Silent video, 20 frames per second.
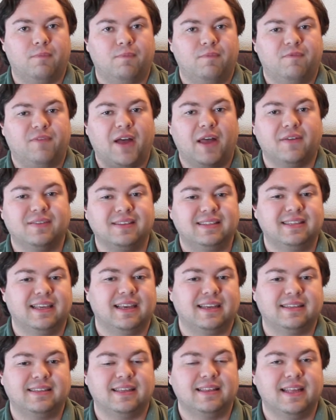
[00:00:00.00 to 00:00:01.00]
and
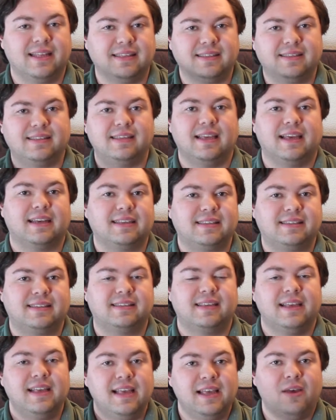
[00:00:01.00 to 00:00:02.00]
six, and then
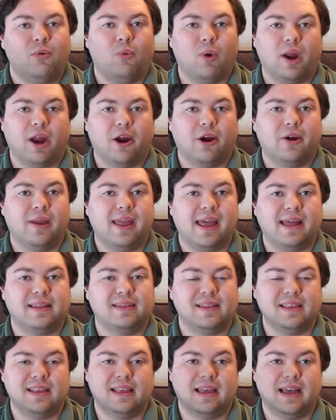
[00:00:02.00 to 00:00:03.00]
six, where he
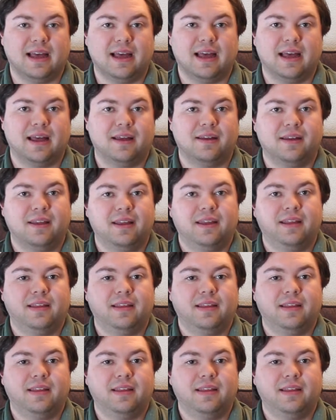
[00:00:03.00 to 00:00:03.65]
had